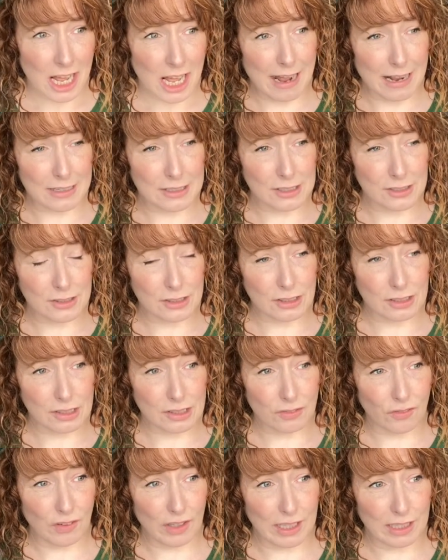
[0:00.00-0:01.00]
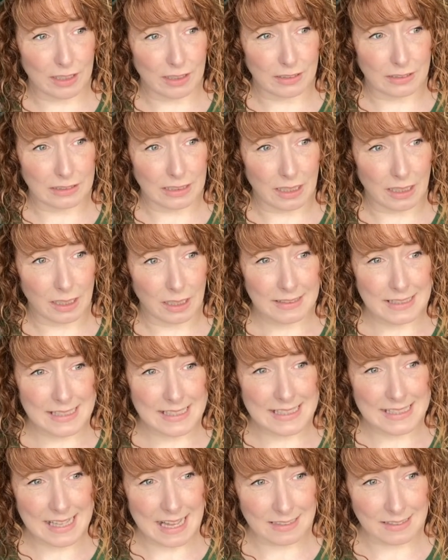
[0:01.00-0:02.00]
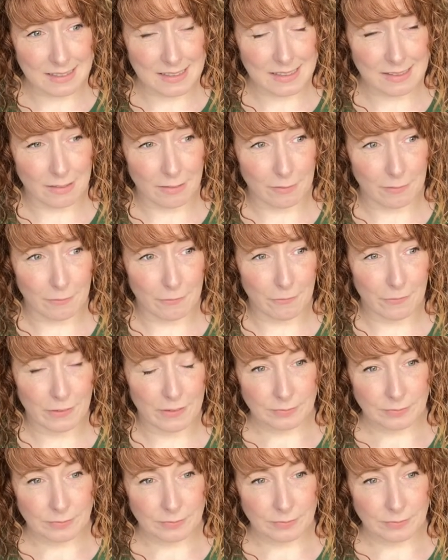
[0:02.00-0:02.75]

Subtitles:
and you just feel this sense of,